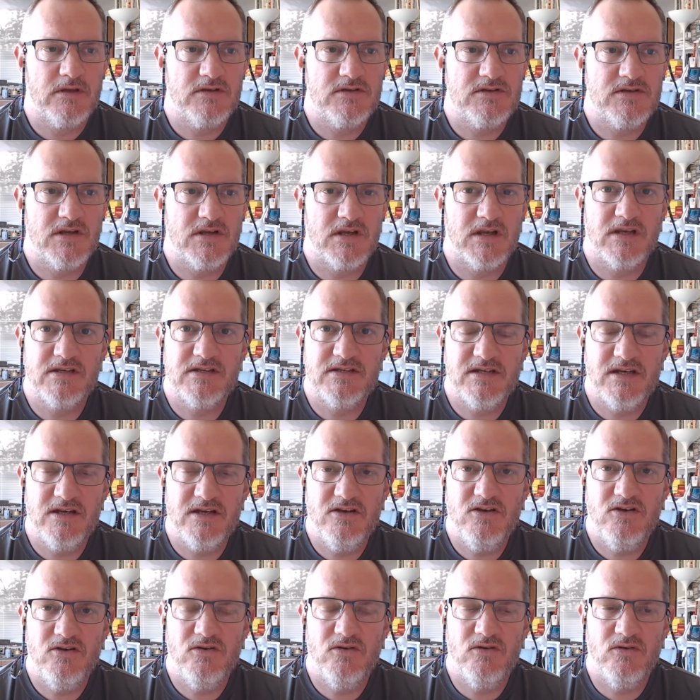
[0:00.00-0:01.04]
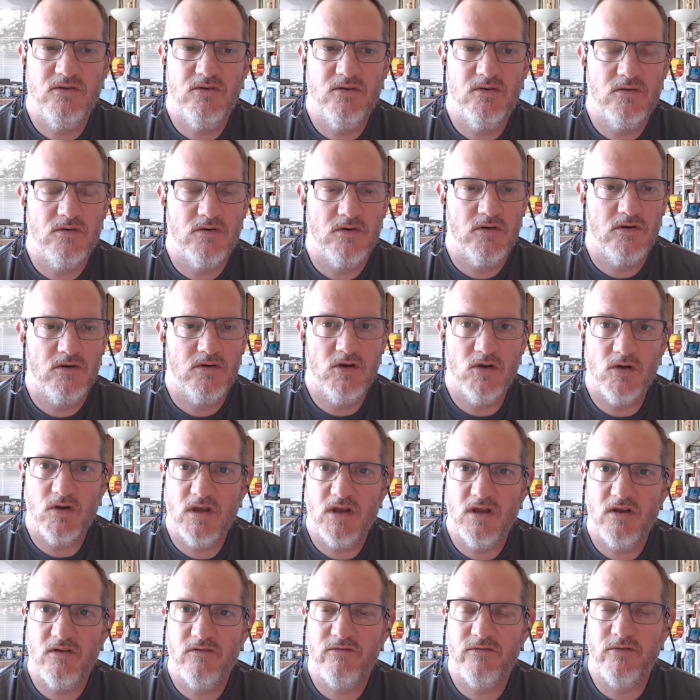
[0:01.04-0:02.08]
continue
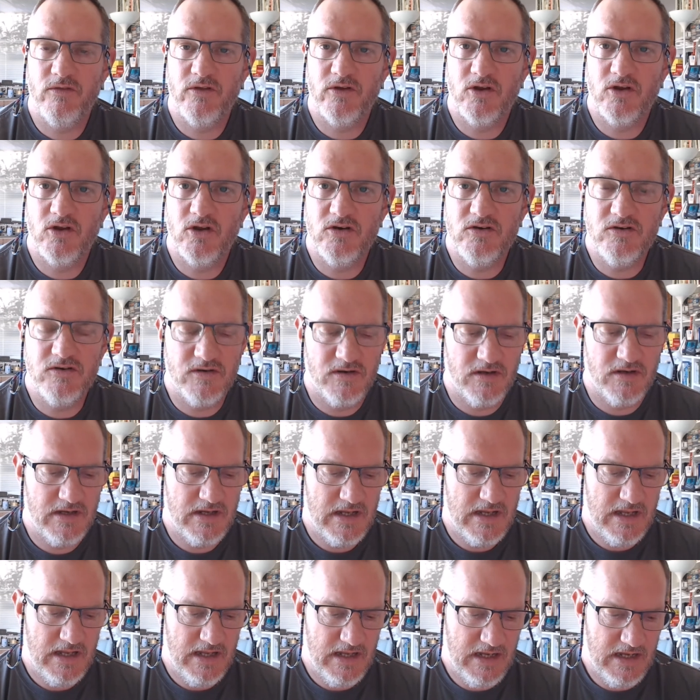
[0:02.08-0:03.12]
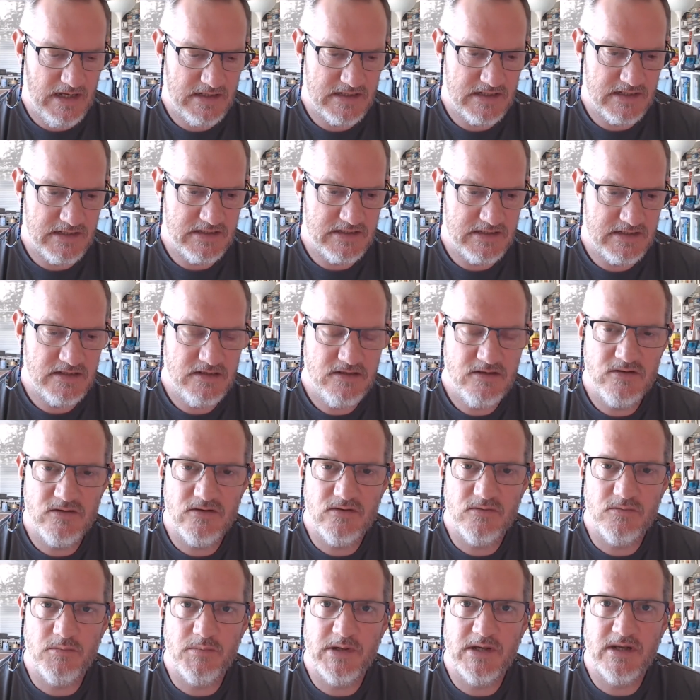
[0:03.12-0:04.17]
looking for the good and
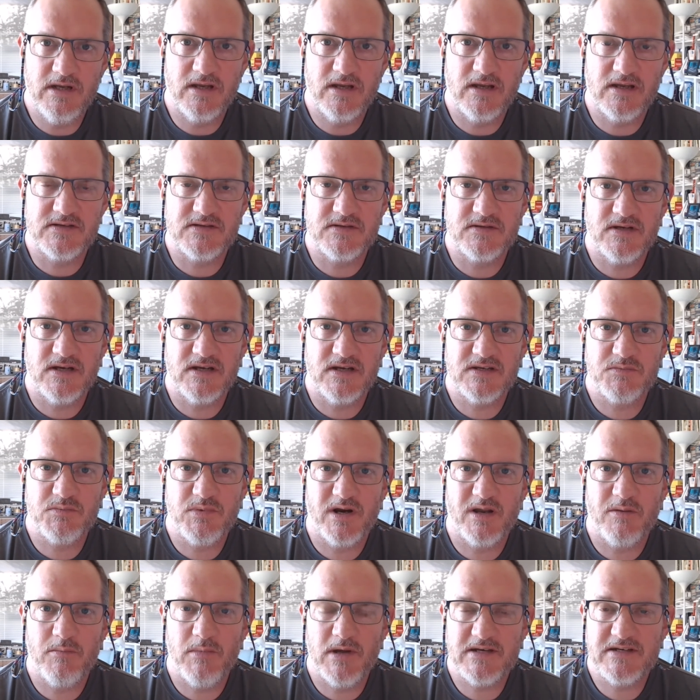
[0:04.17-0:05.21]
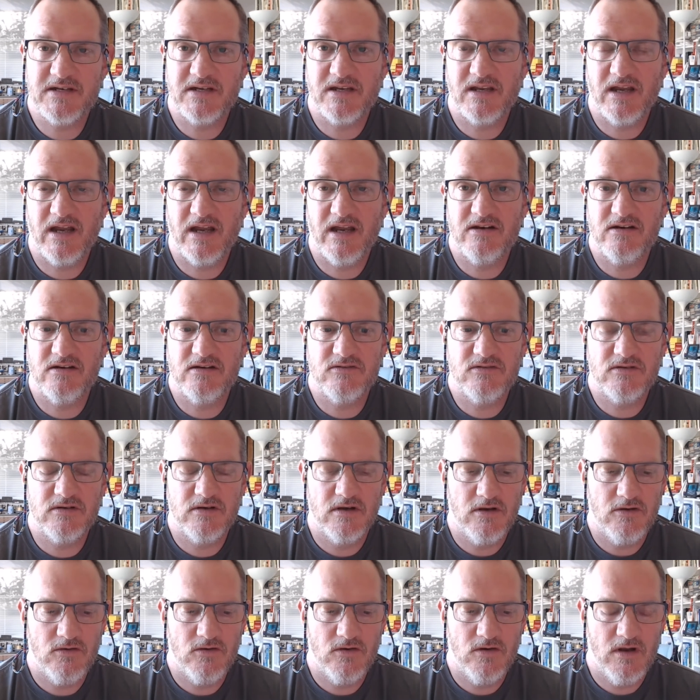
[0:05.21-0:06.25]
continue being as pragmatic and
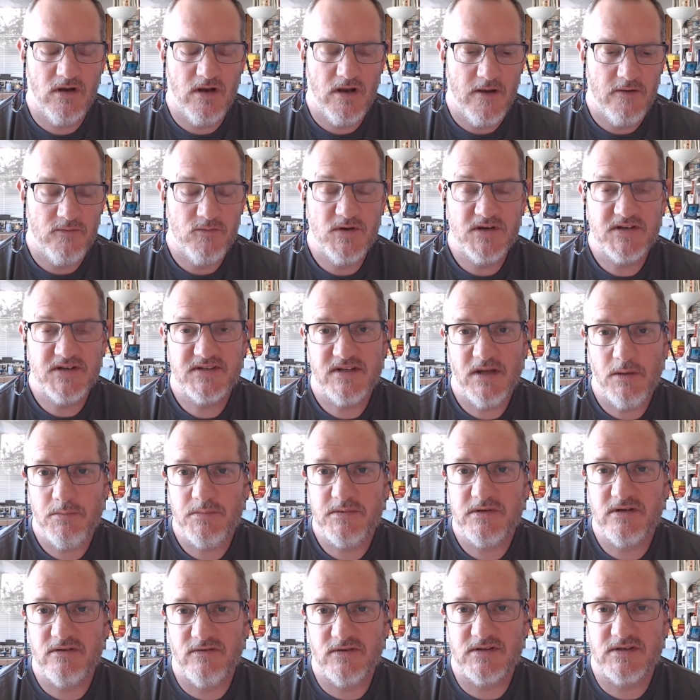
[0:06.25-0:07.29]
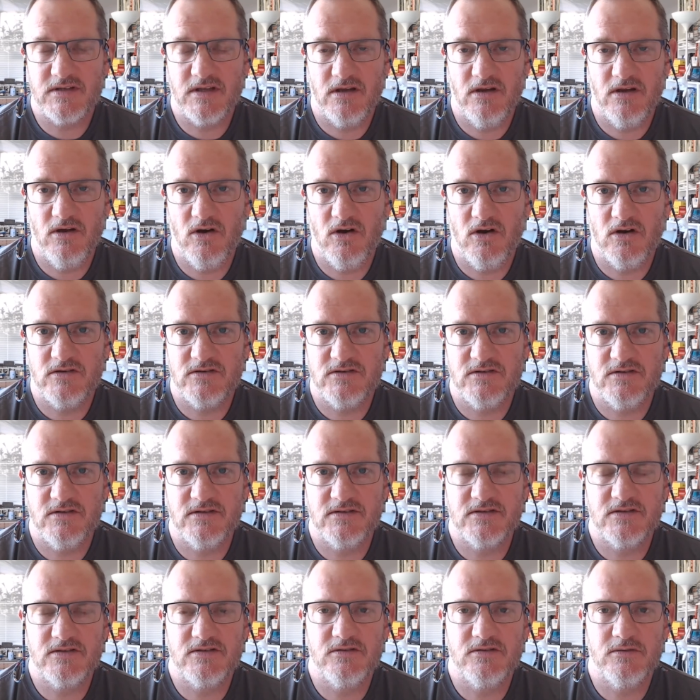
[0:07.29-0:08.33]
receptive as they are to the
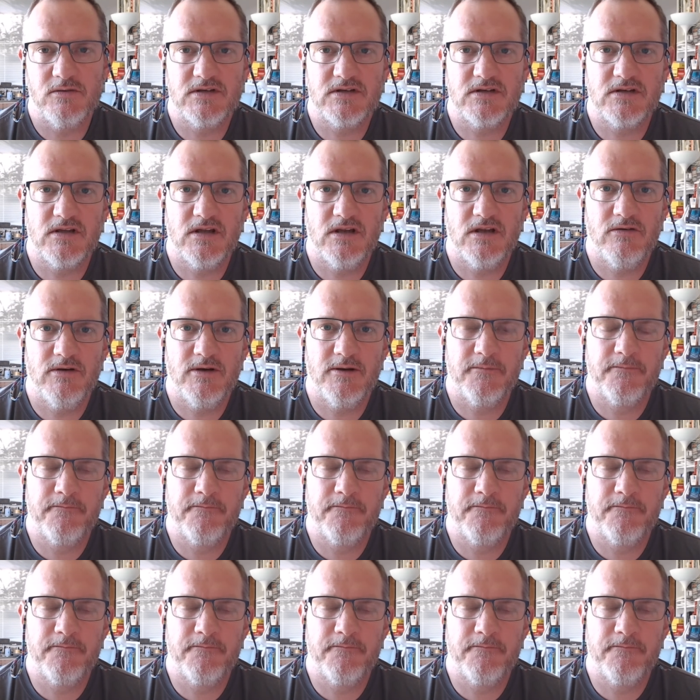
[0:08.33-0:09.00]
situation they're in.